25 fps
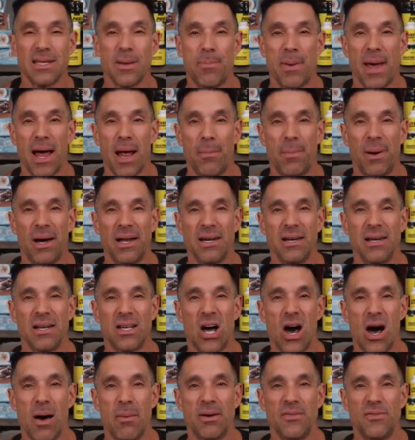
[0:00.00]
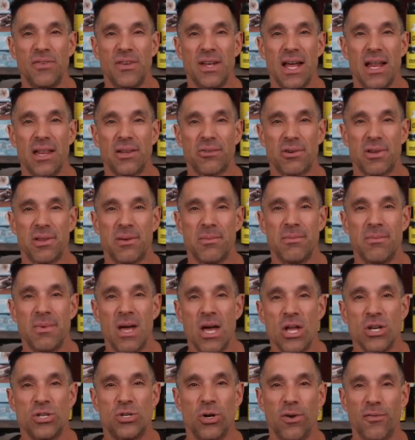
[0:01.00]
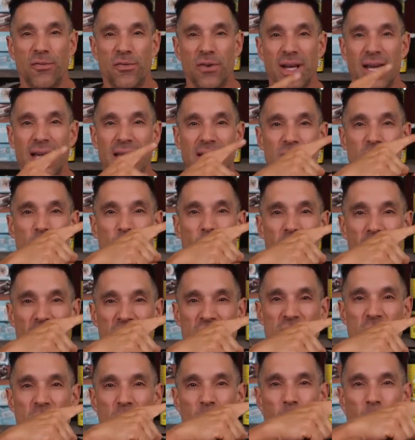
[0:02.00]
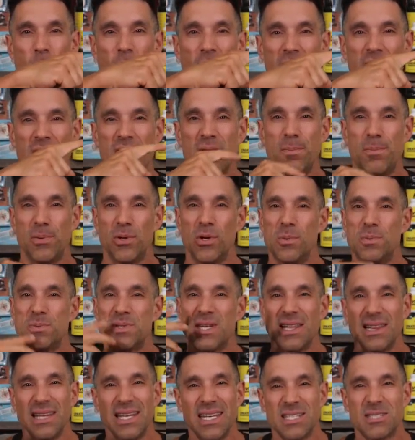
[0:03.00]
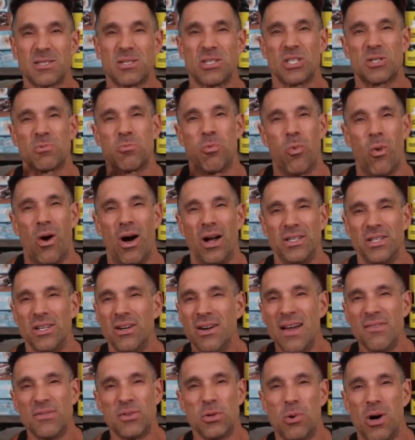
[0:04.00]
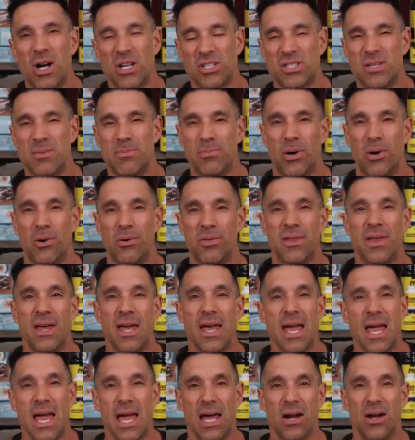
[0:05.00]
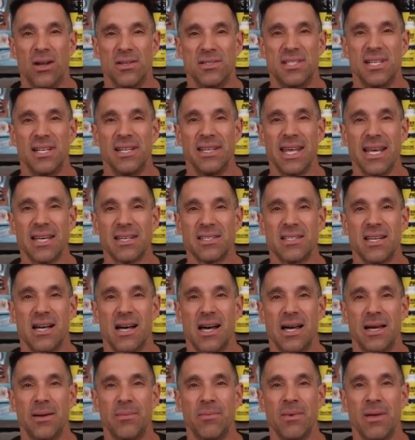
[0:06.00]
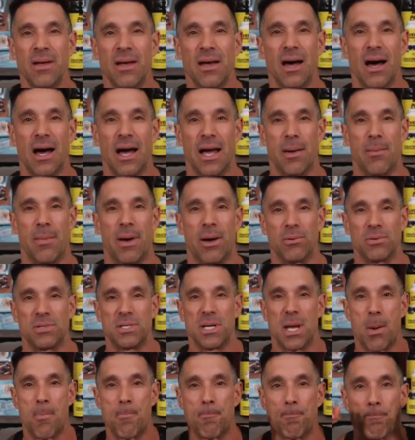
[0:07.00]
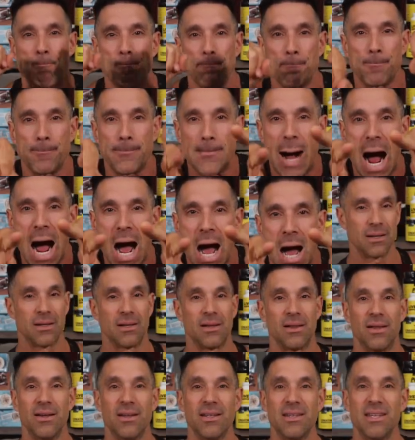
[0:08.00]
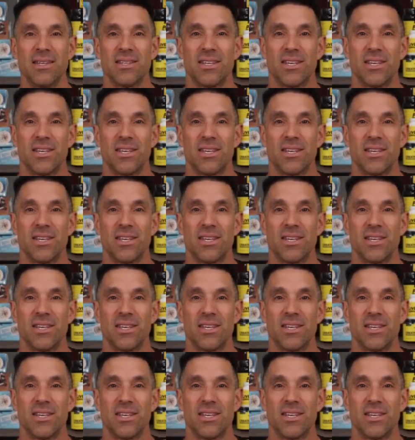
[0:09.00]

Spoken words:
the bell button, comment for the algorithm. Don't forget to watch one of the bloops, at least just one. You don't have to watch them both. And until next time, I am out. Look at the